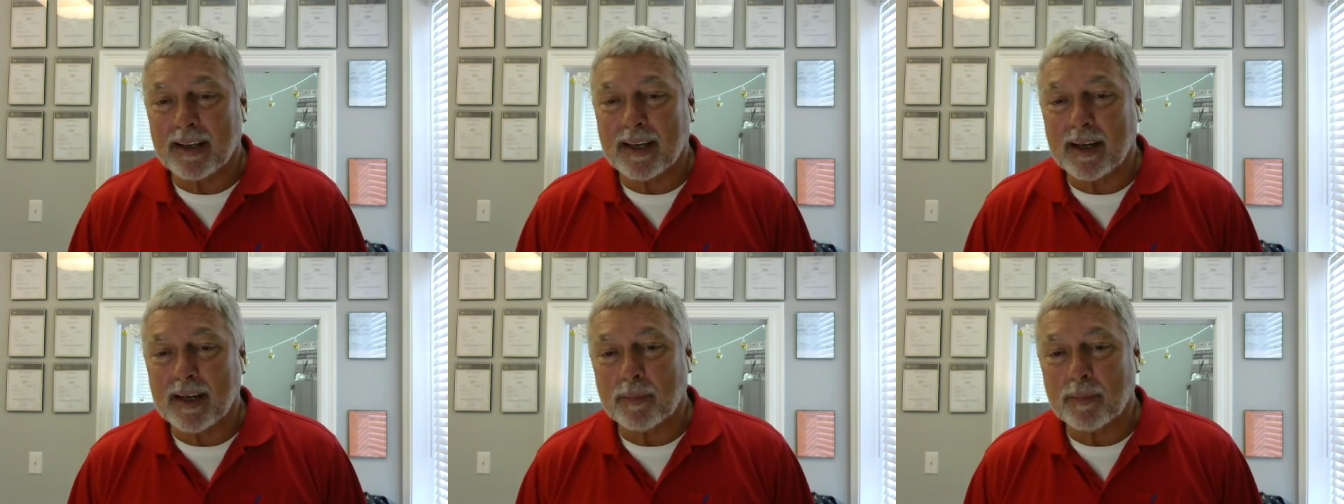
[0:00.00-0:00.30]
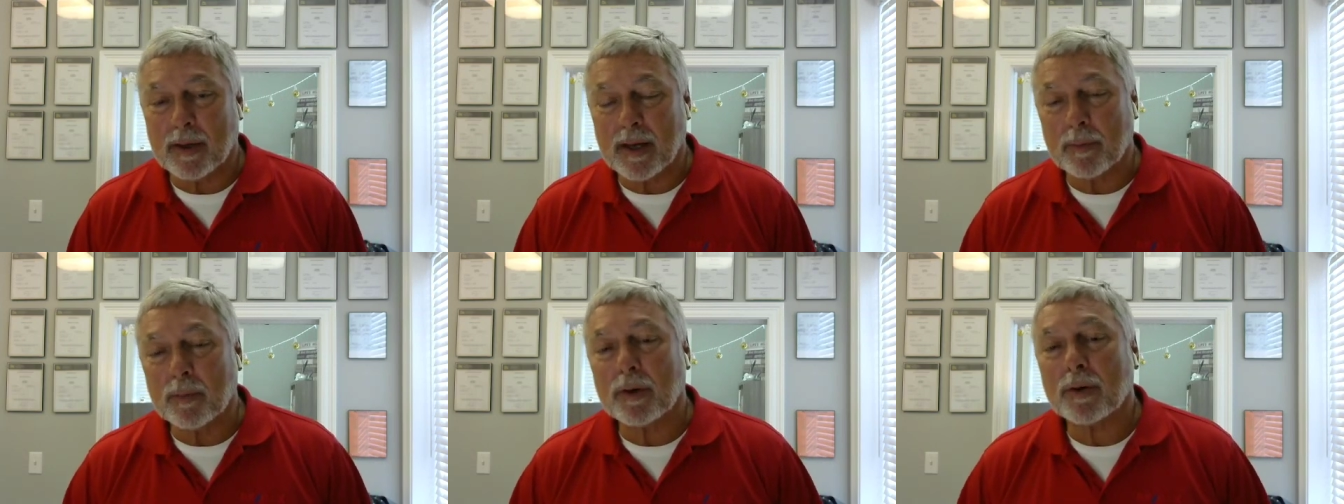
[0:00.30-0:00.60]
keep
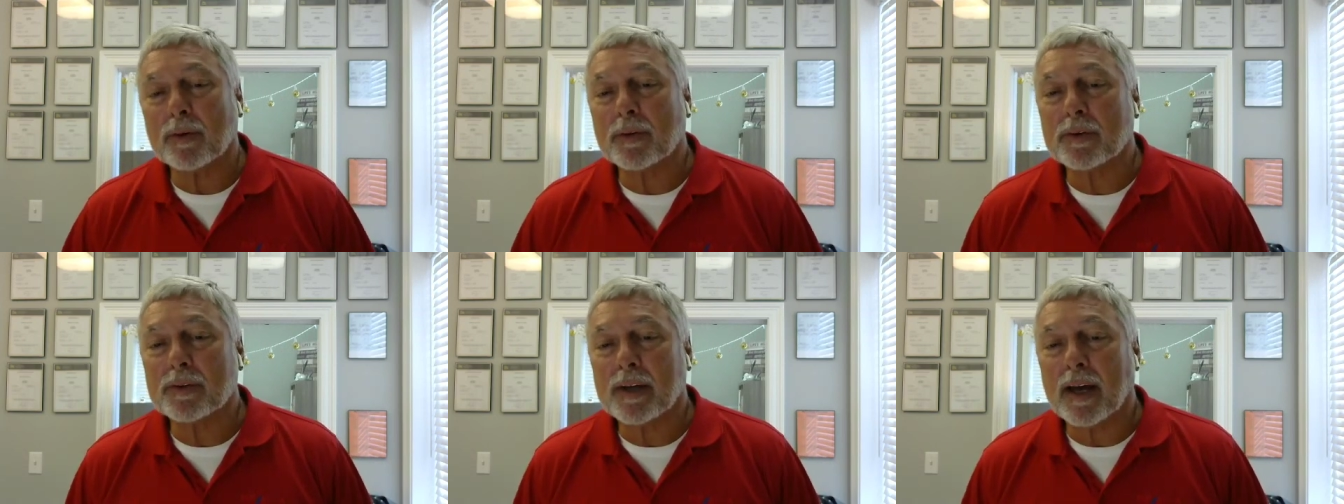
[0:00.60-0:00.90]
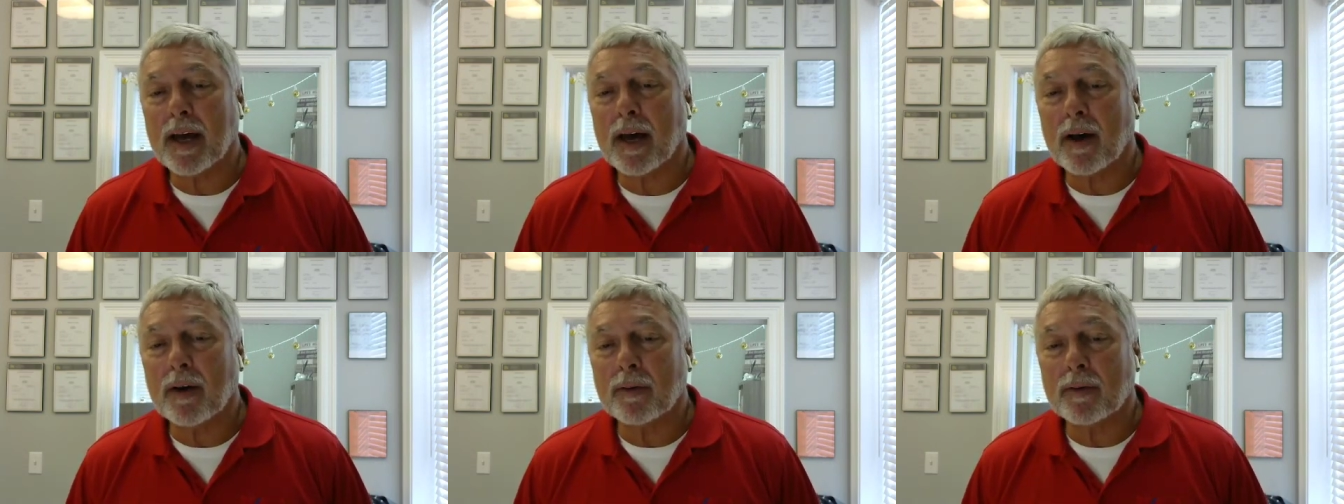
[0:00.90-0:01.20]
chemicals
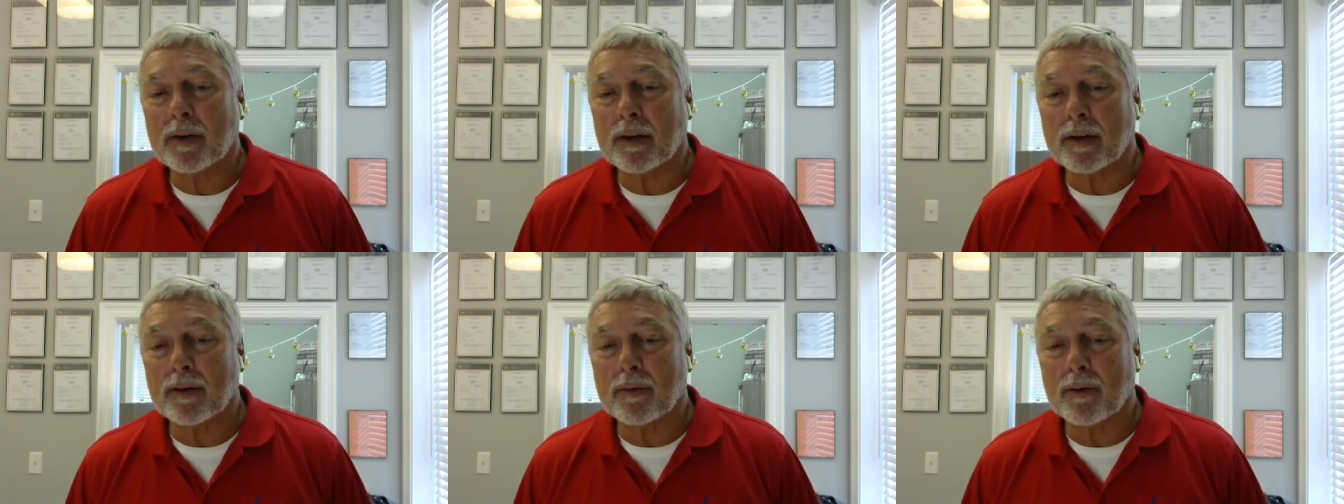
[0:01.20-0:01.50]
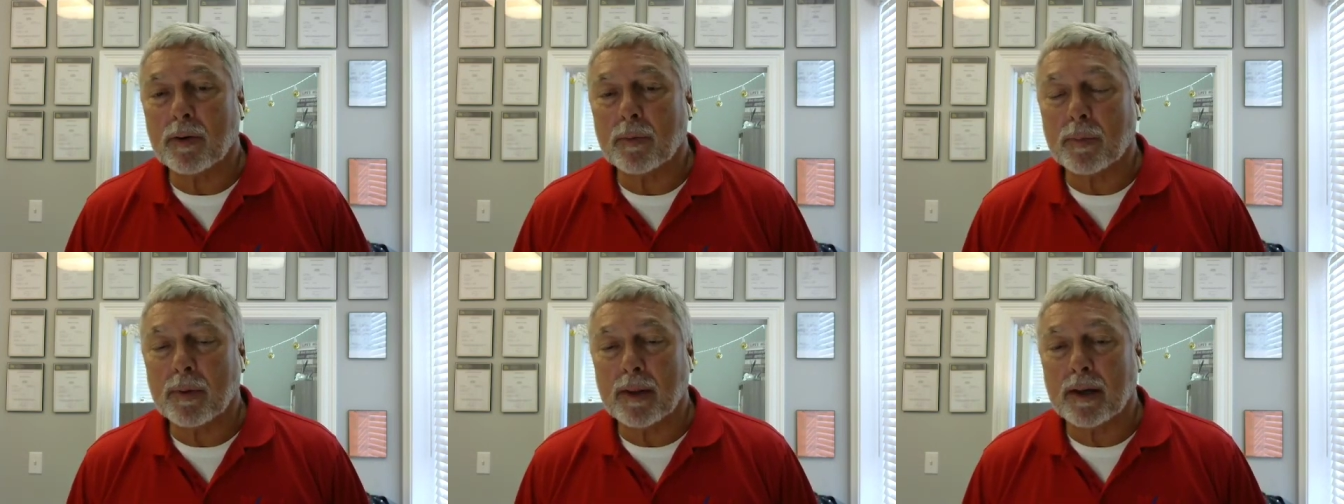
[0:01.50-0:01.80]
out and
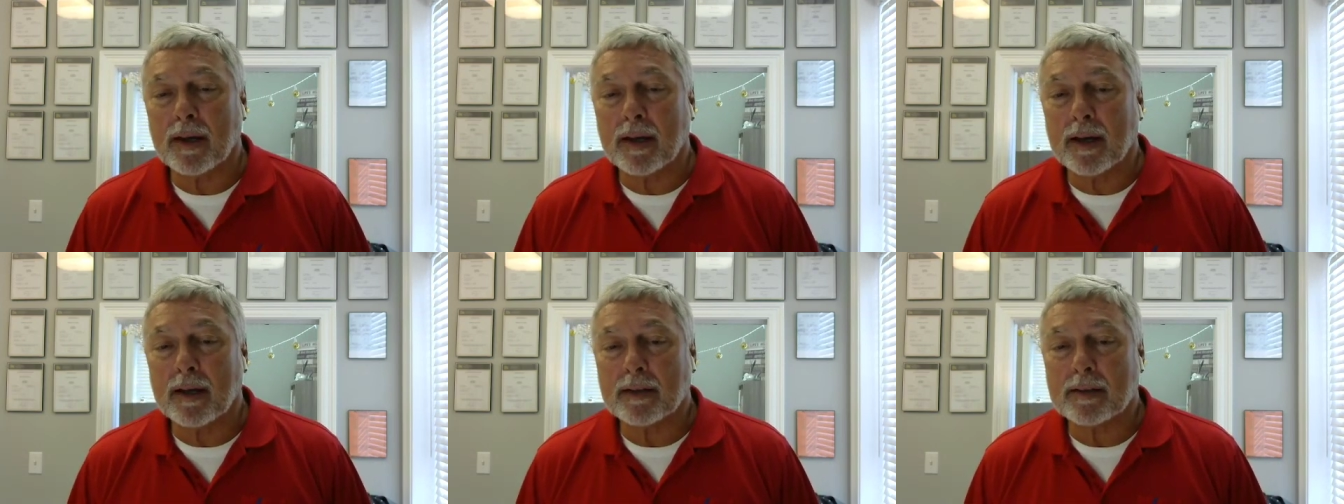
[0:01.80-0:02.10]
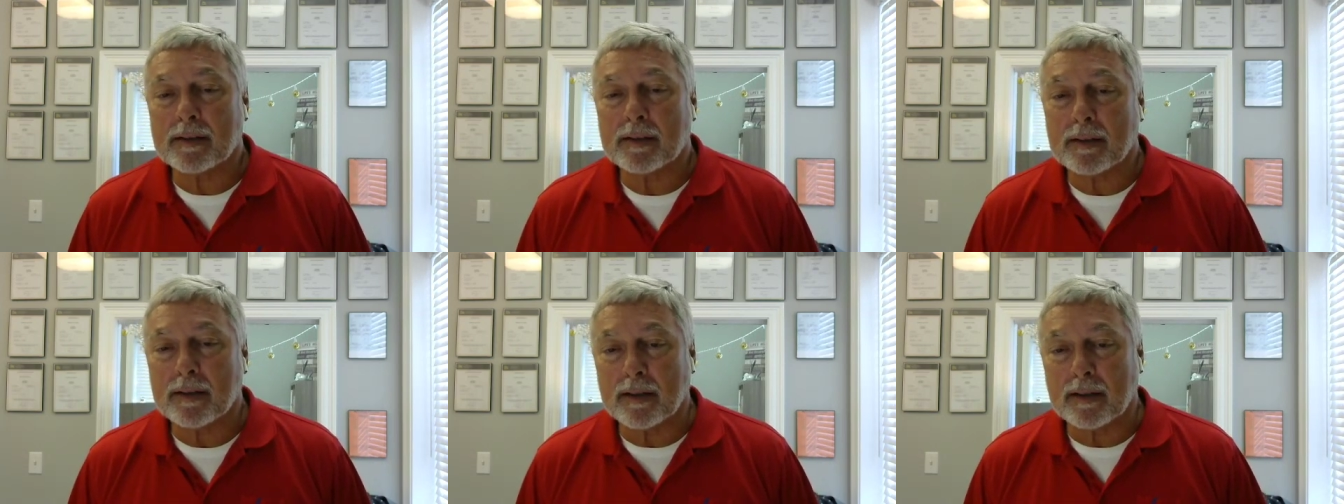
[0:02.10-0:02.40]
grow
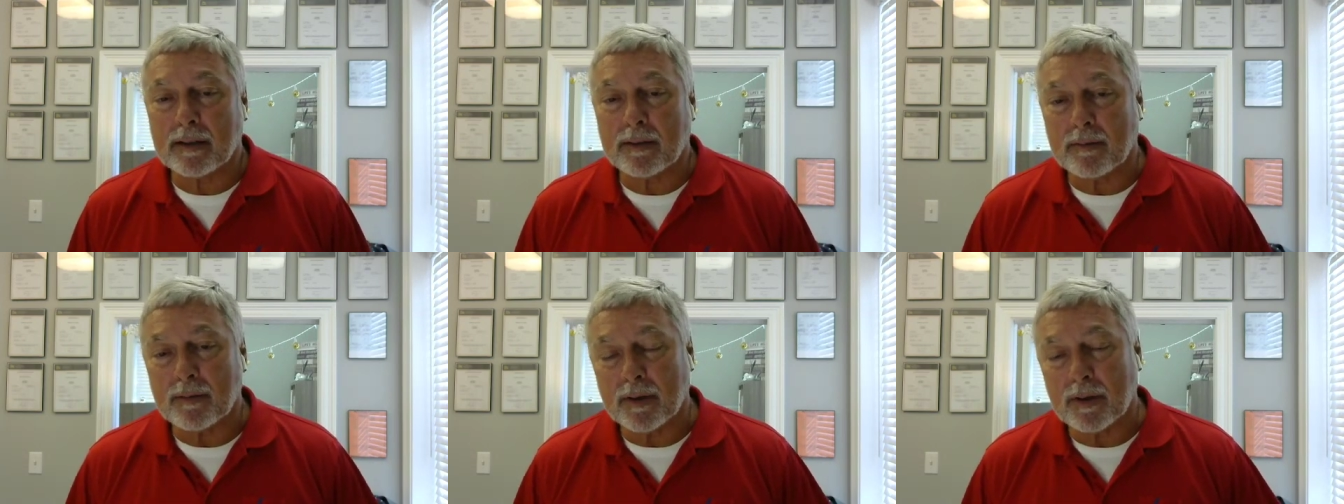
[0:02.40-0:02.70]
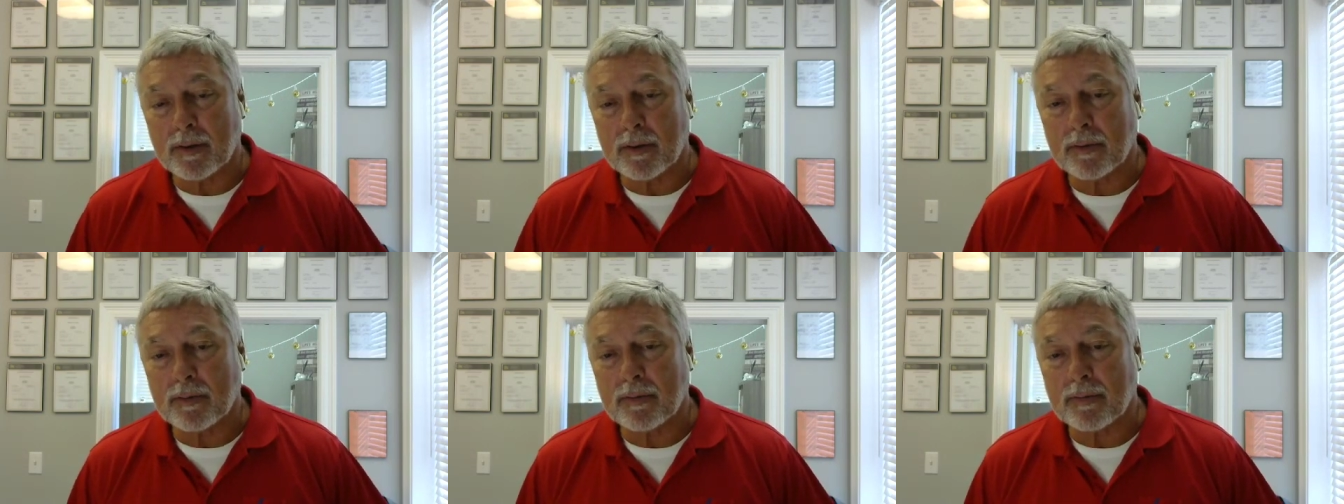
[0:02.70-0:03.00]
plants and
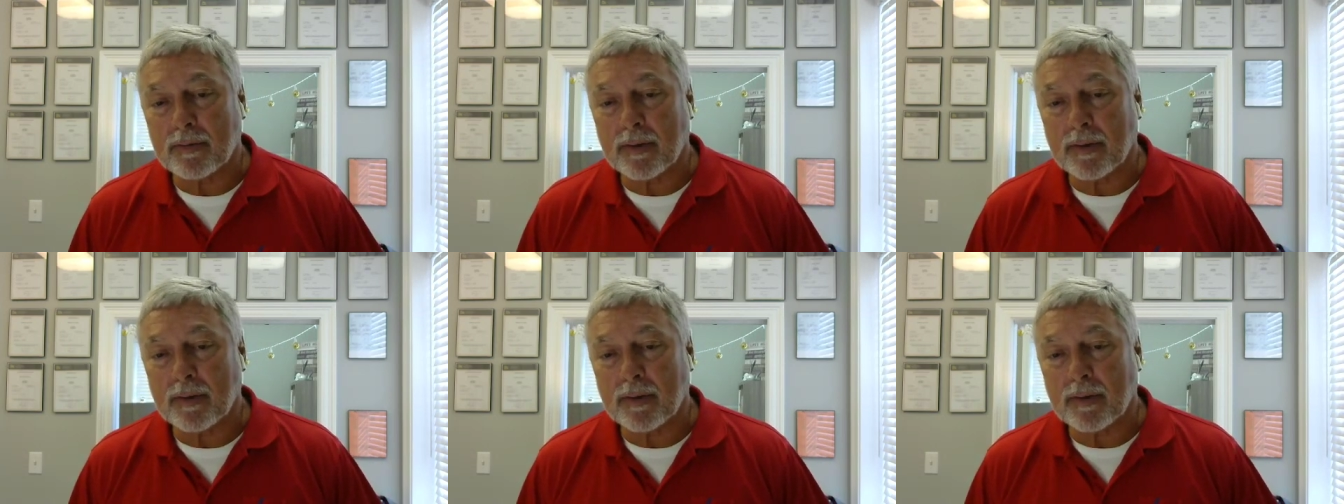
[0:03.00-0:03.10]
grow